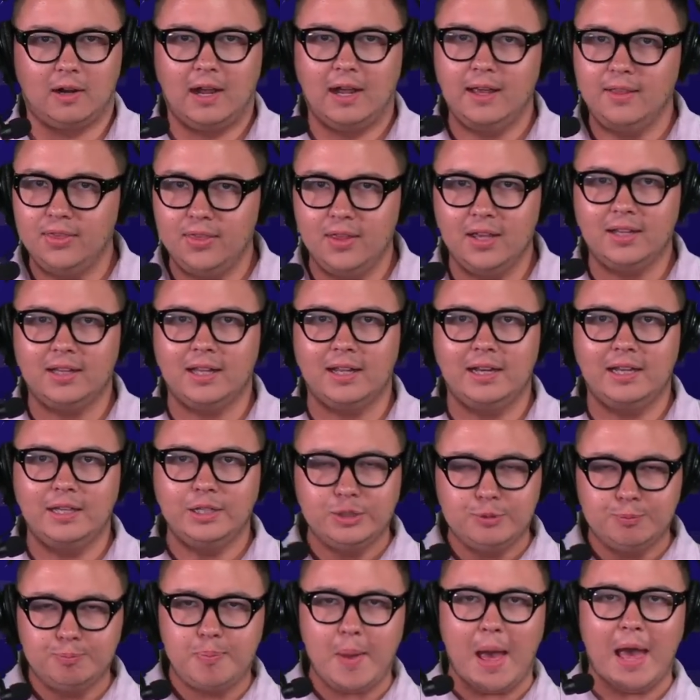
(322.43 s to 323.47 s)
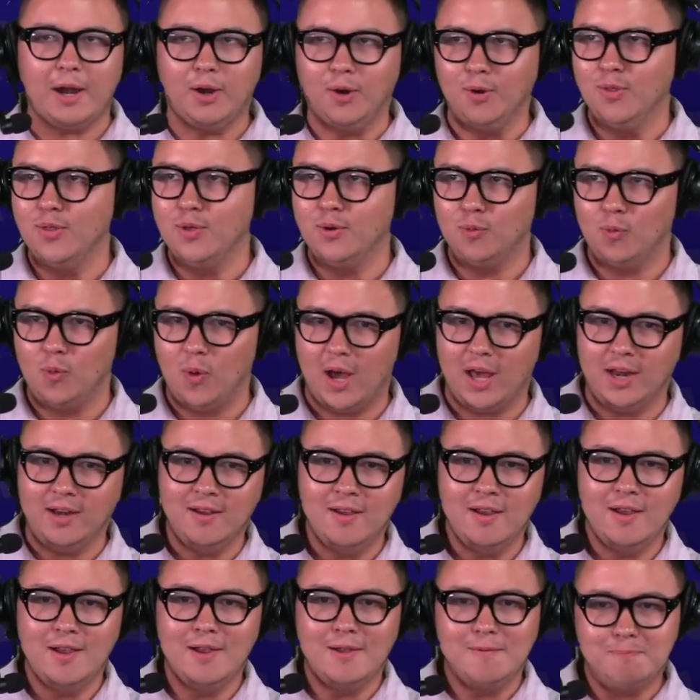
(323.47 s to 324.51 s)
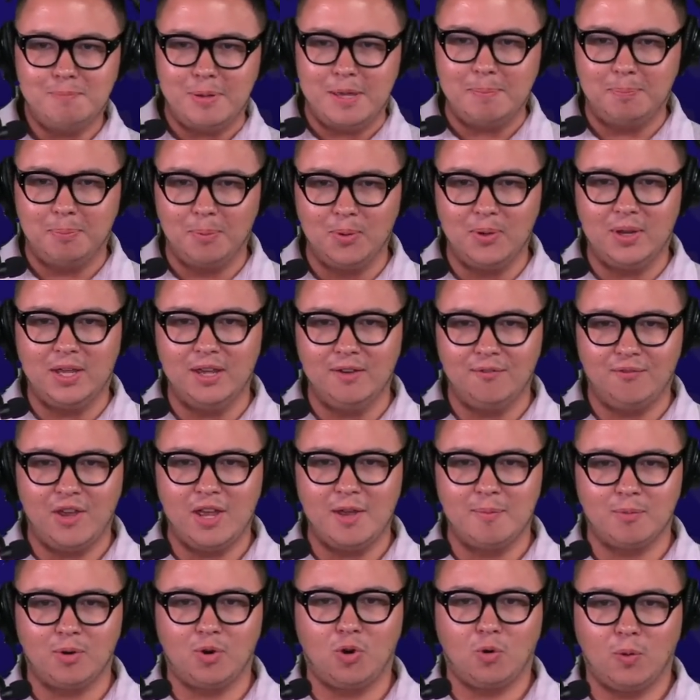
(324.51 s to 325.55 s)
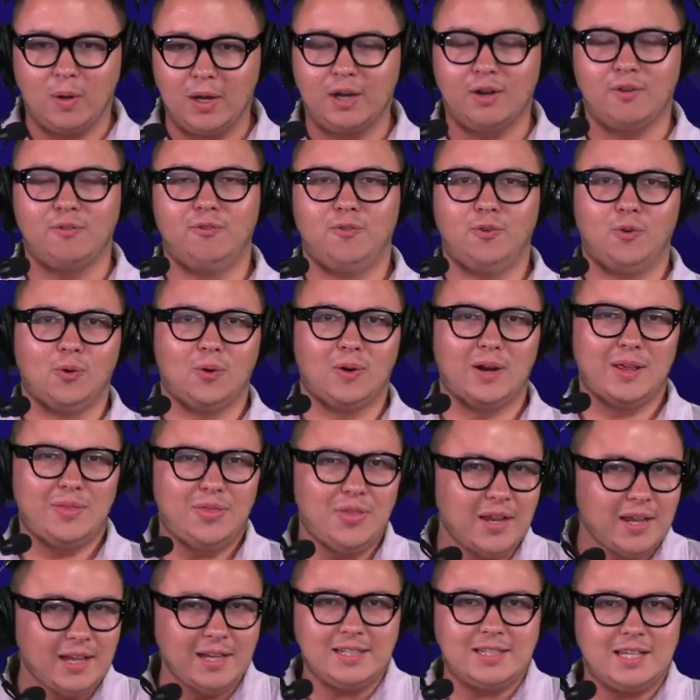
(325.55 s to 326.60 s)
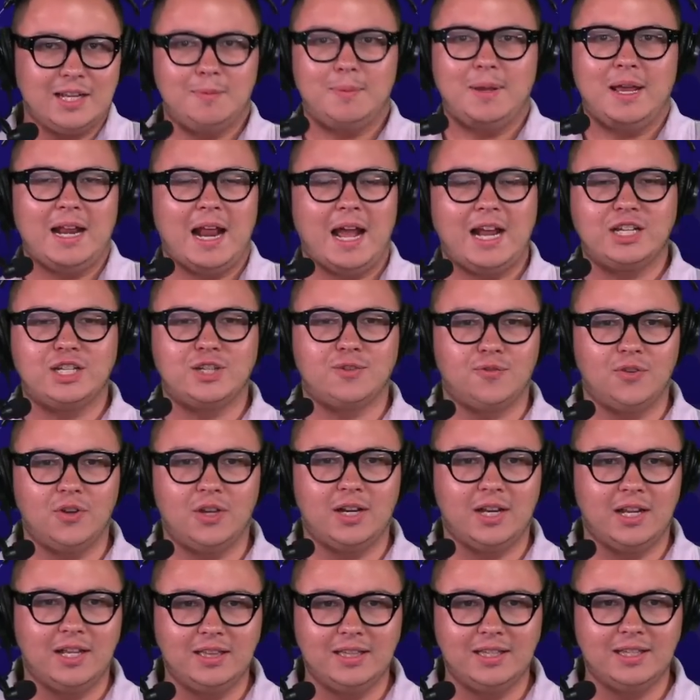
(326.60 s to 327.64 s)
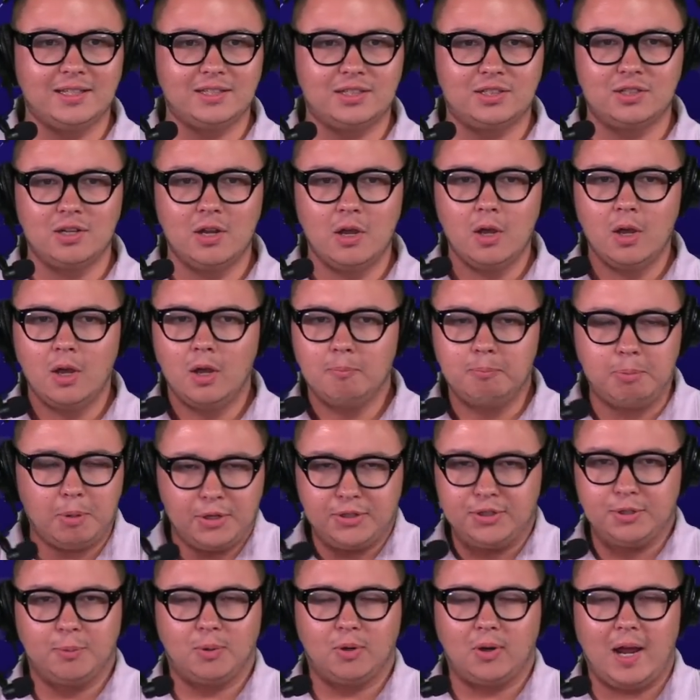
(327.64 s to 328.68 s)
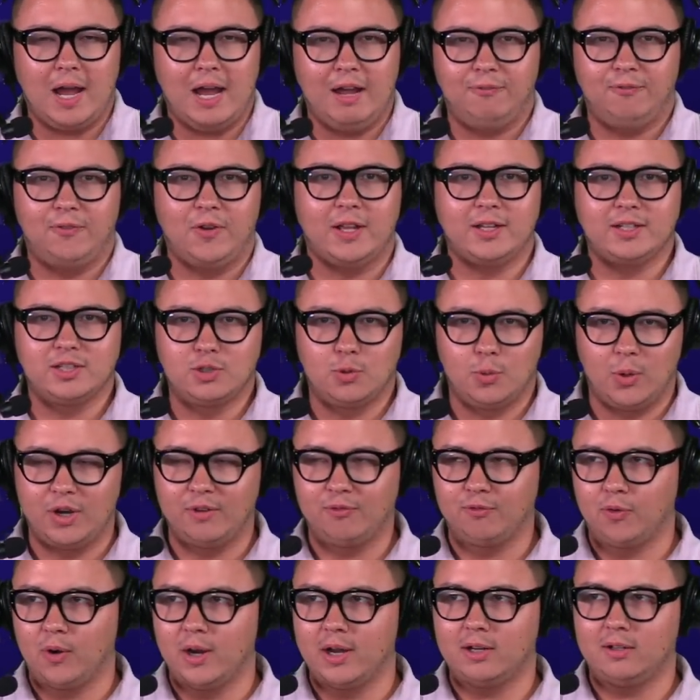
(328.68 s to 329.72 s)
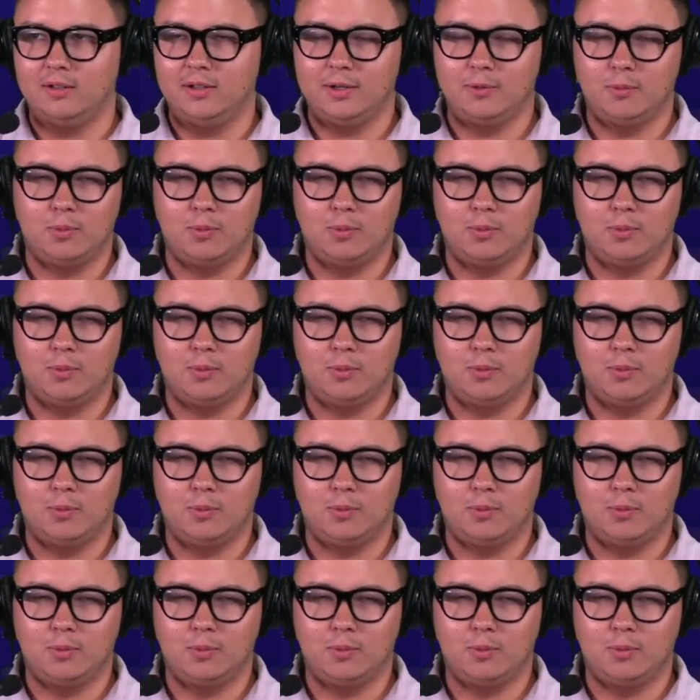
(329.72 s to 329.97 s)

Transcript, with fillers: I think that he's better than what people give him credit for. And I think he's going to be a nice fit in this Baltimore offense, quite frankly.